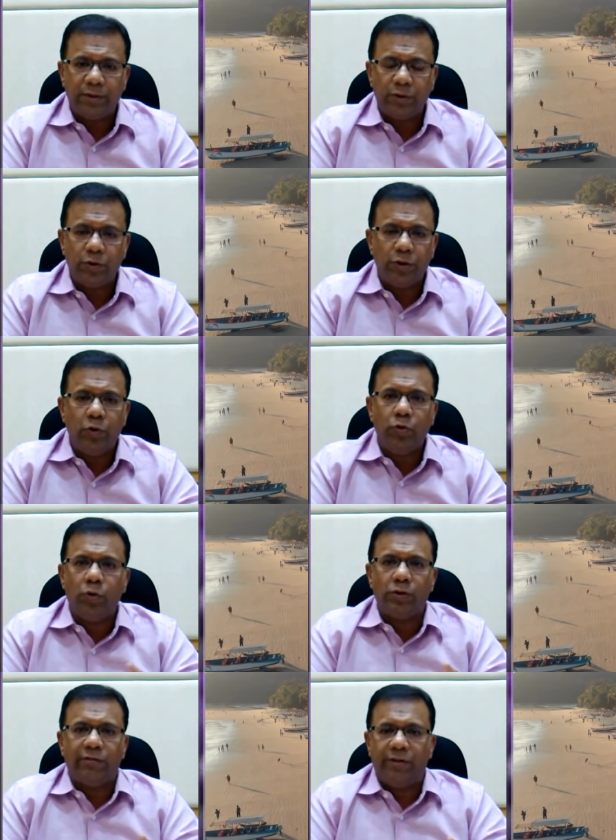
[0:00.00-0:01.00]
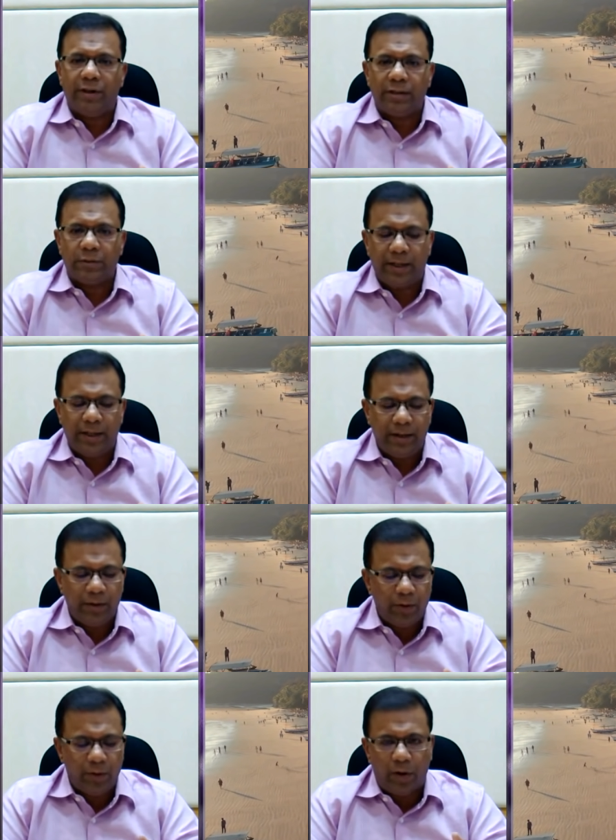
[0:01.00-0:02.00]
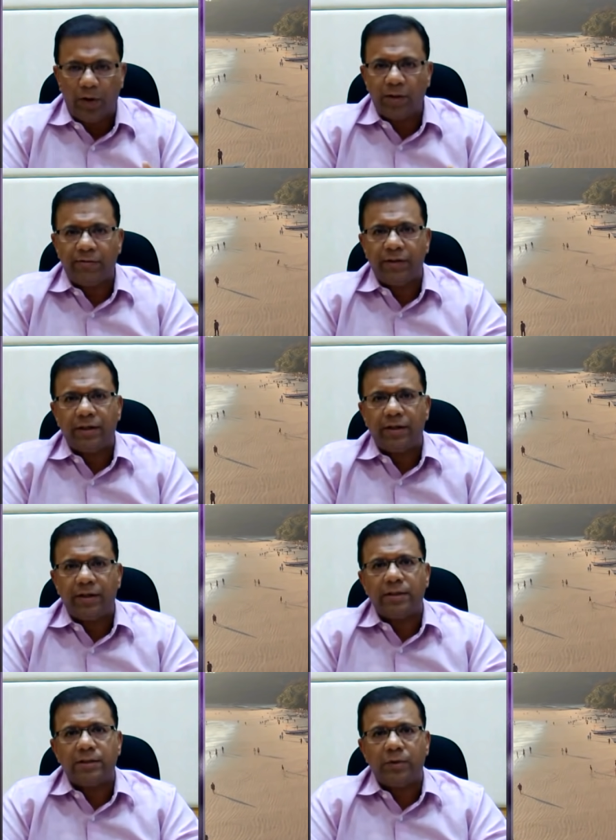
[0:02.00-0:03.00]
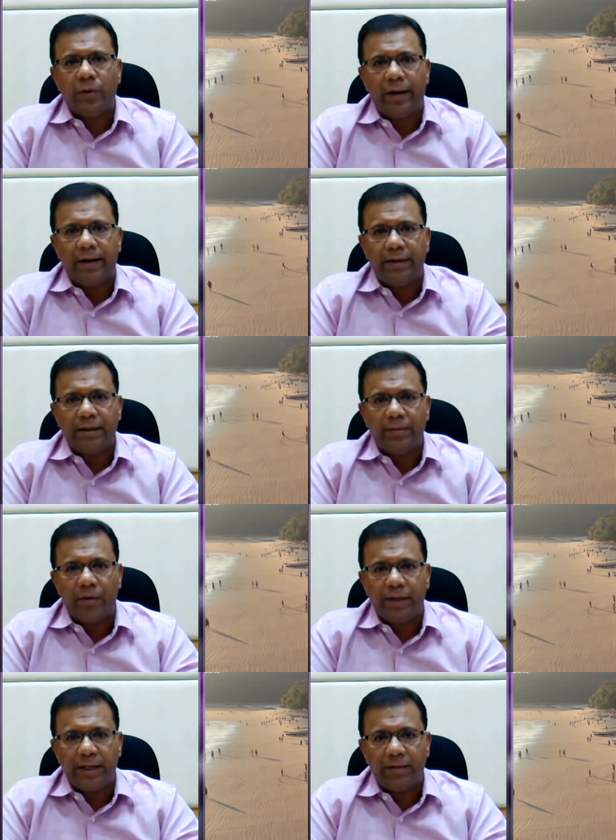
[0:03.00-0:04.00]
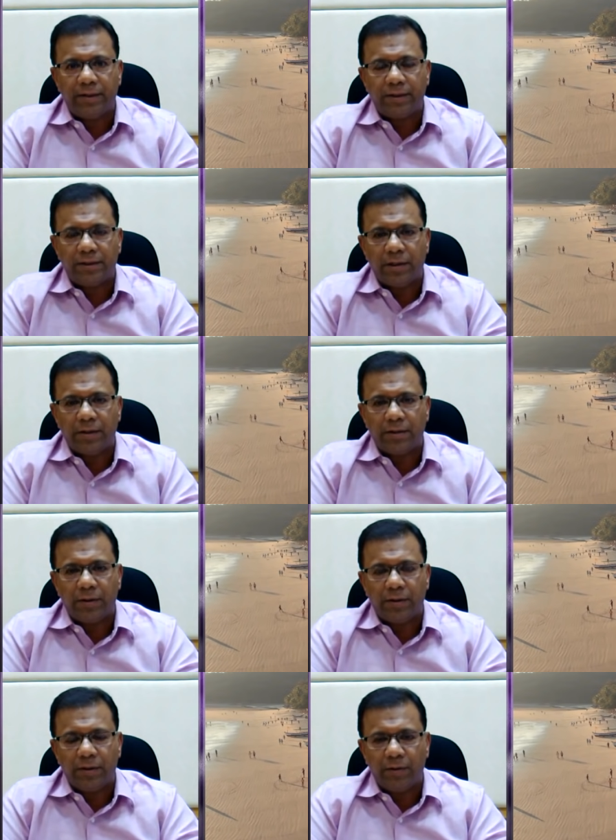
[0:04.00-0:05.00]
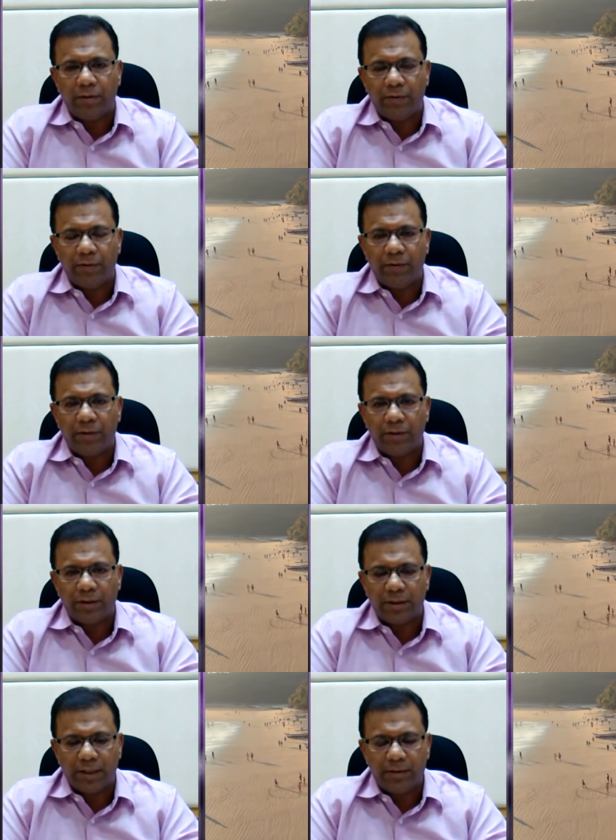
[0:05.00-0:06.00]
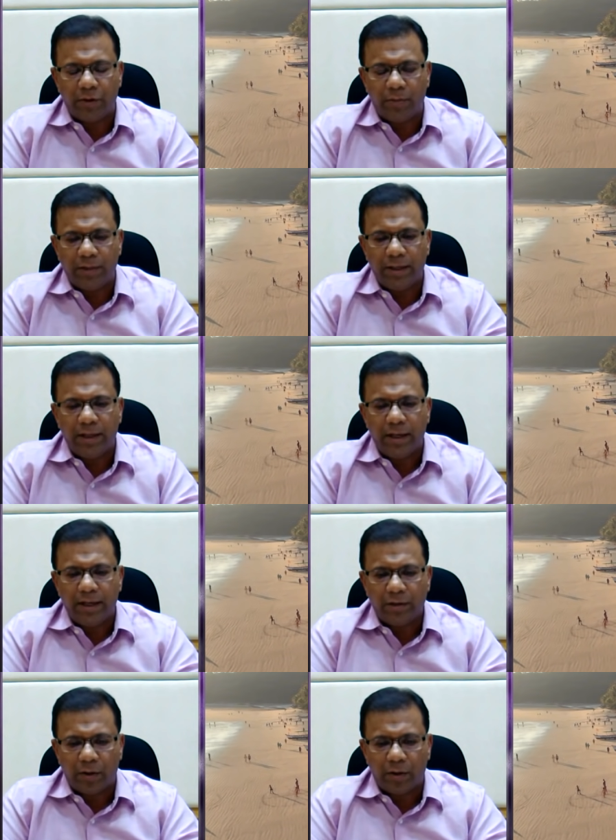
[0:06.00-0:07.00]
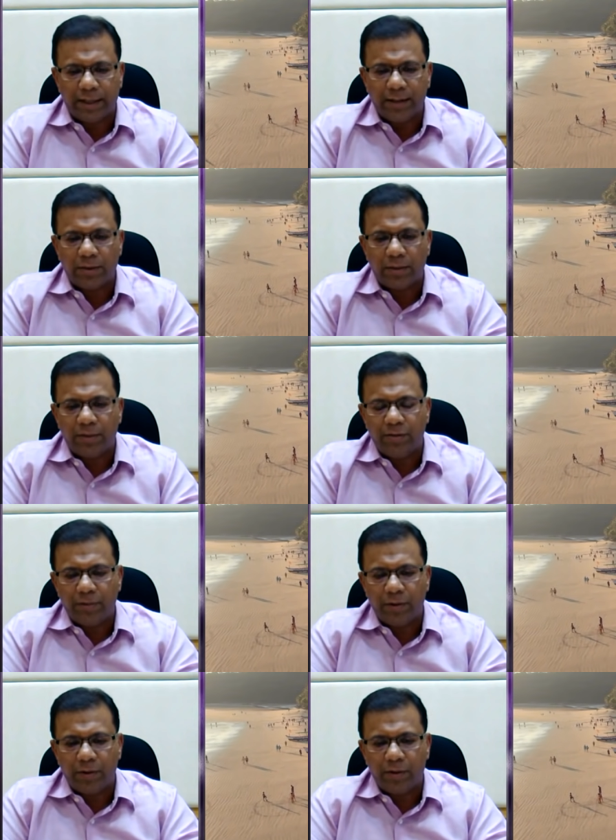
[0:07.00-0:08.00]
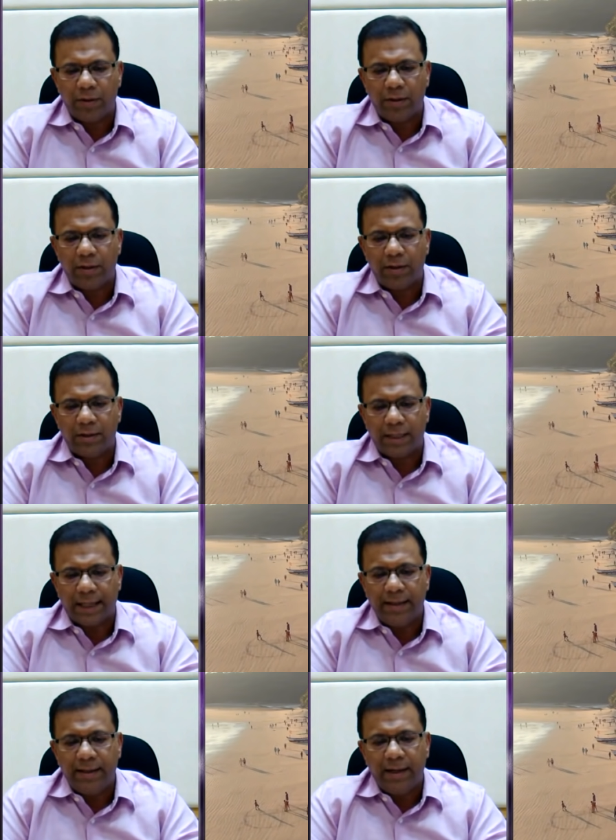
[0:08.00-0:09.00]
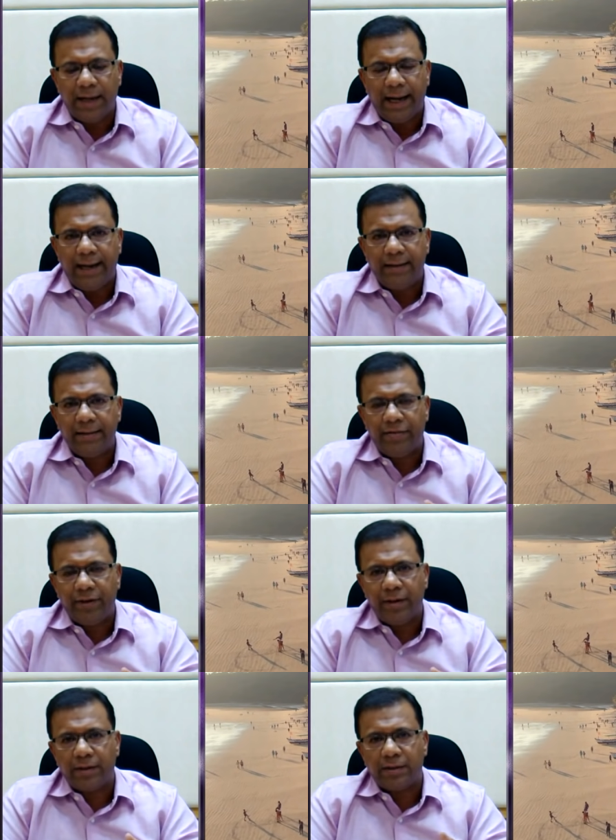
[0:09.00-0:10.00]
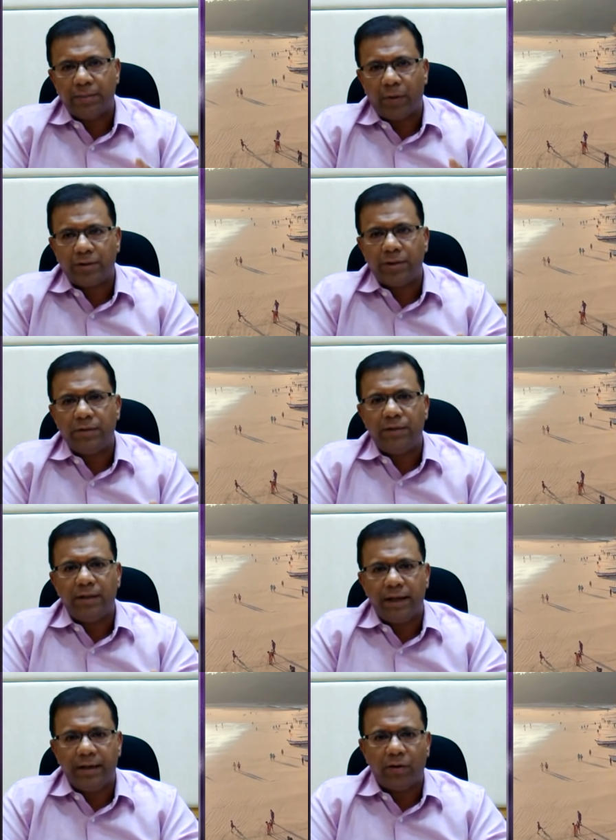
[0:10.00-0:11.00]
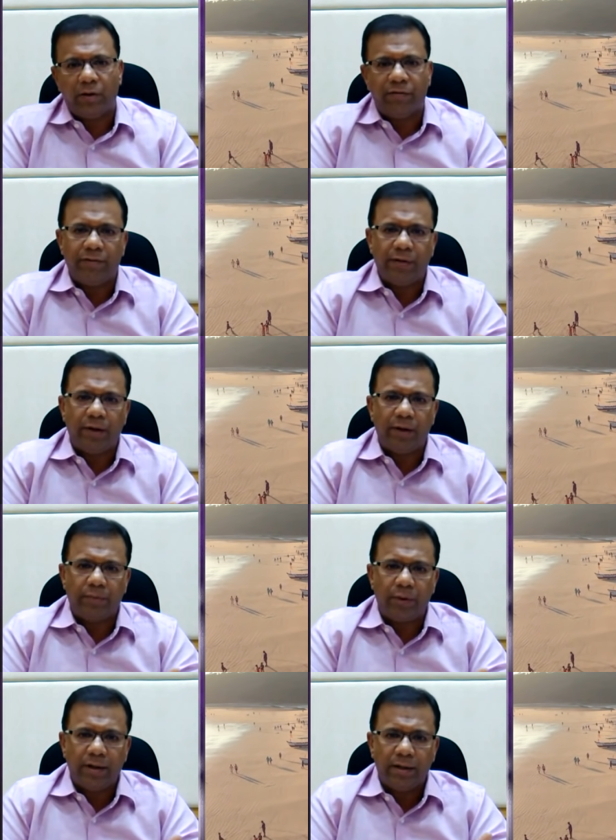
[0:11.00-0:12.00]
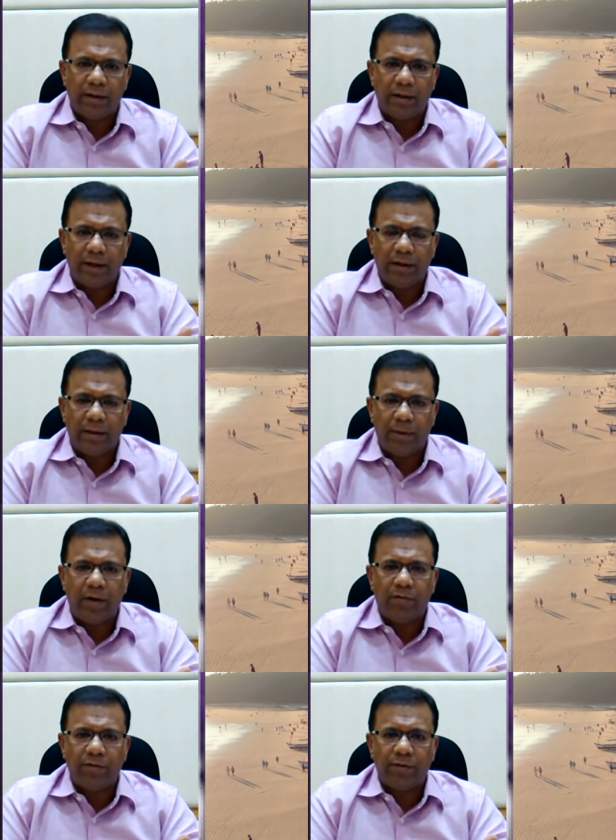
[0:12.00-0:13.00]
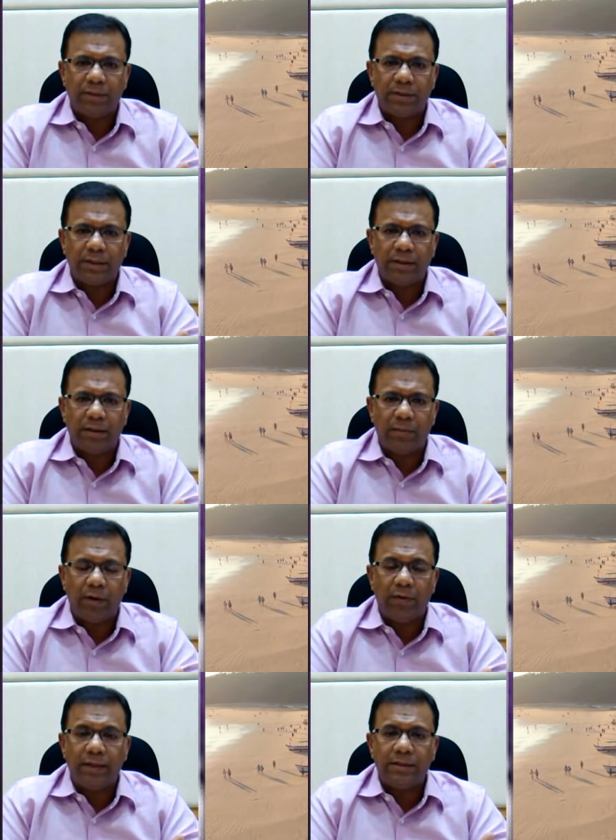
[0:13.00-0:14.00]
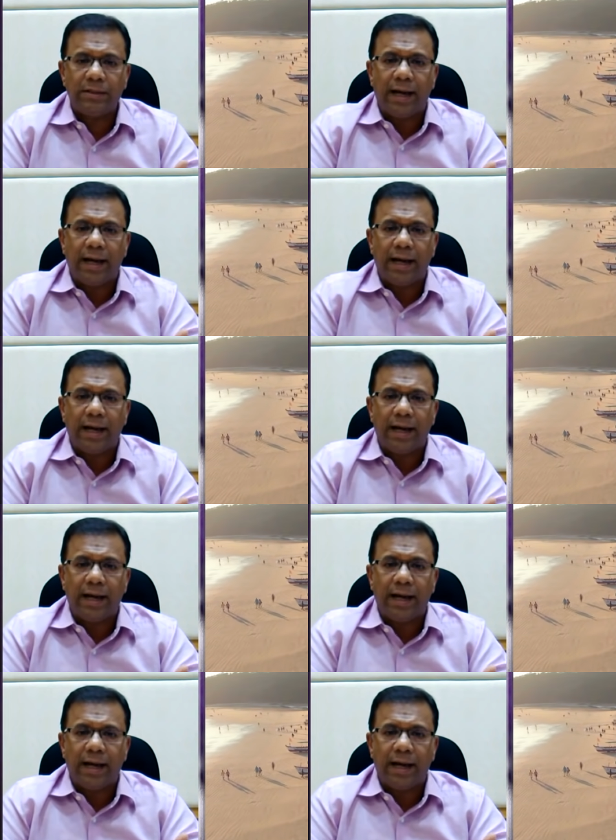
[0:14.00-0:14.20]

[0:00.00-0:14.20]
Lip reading: as you know the figures, Becky. You know all the figures. You in the morning, I was, we were just informally talking to somebody from your side, and the figures, the positivity rate of 51% and above, is the